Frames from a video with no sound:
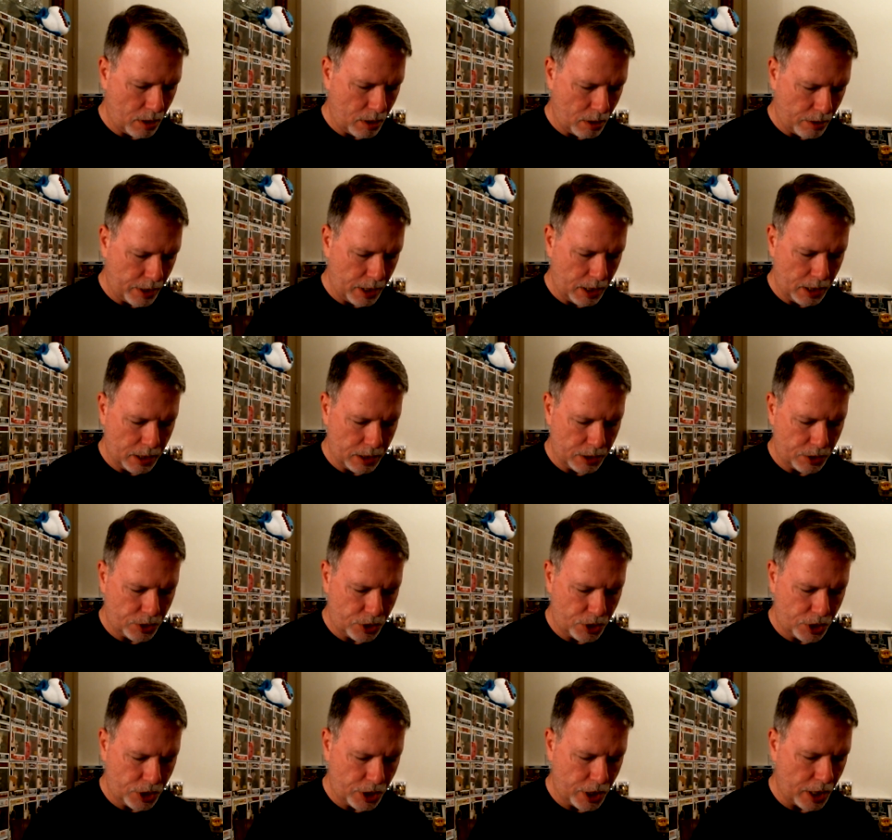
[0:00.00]
All right, let's
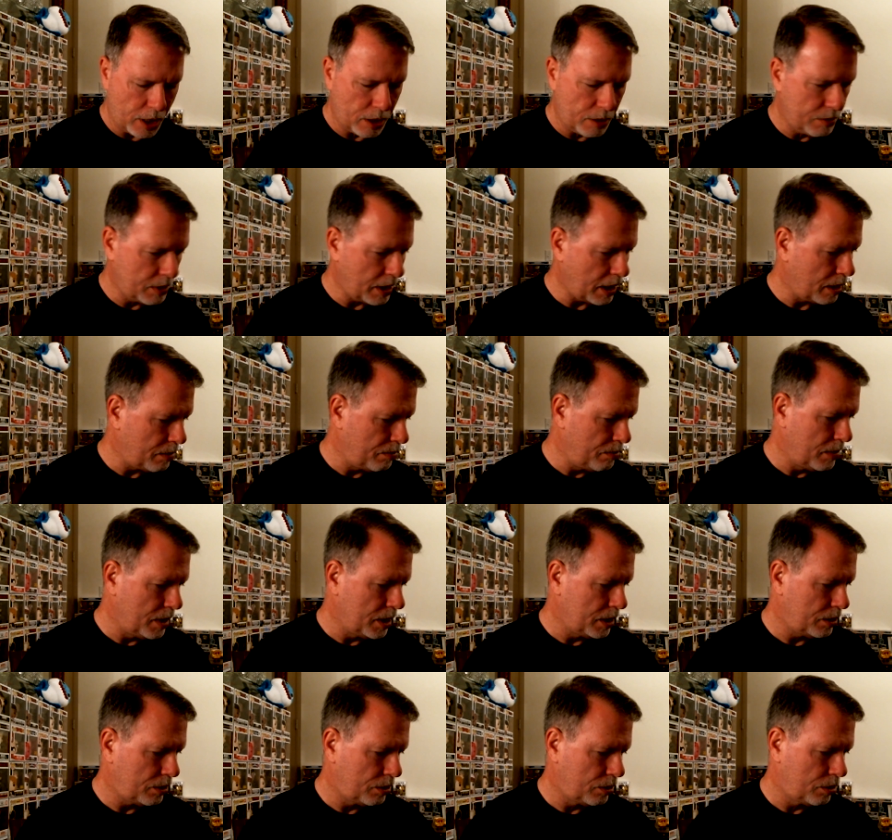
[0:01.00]
check that
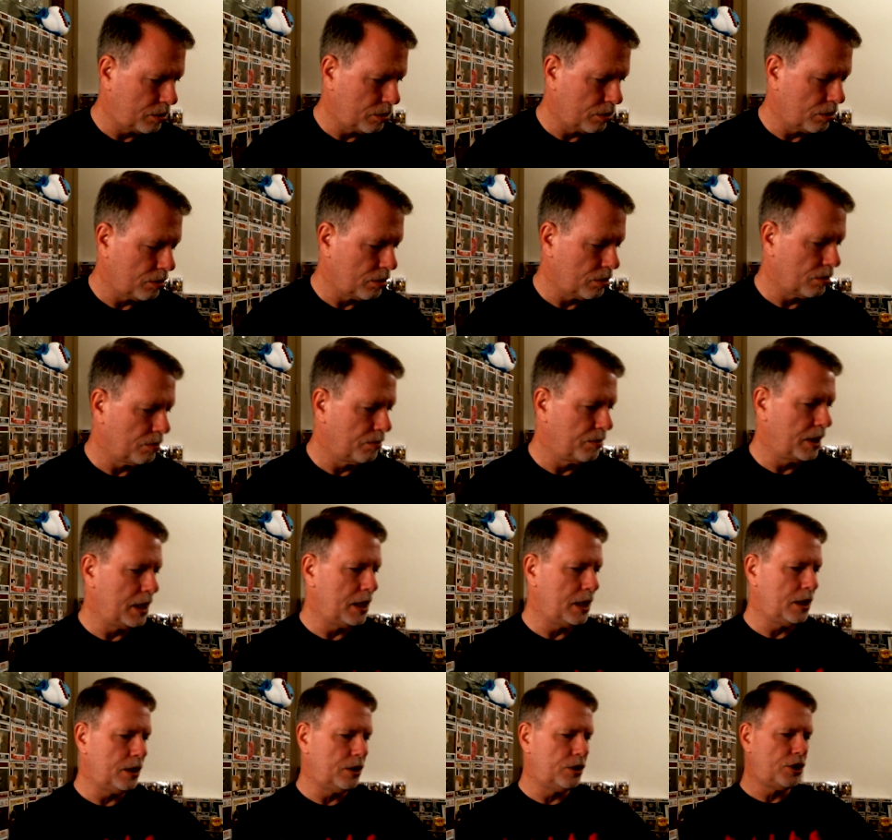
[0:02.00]
Mr.
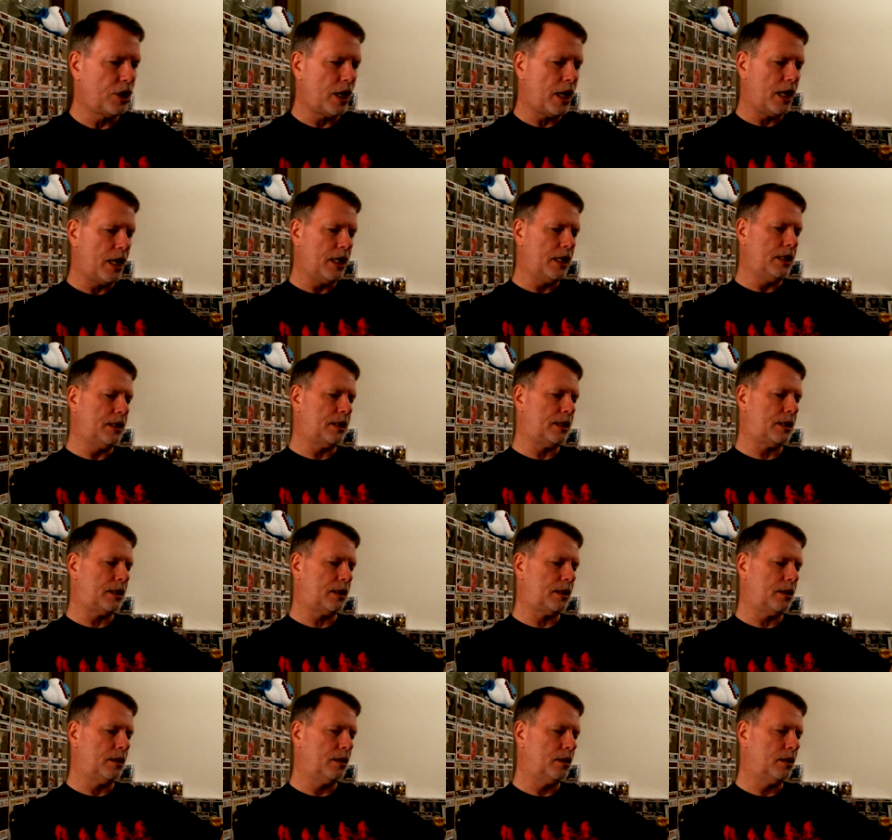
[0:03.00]
Bean Chase.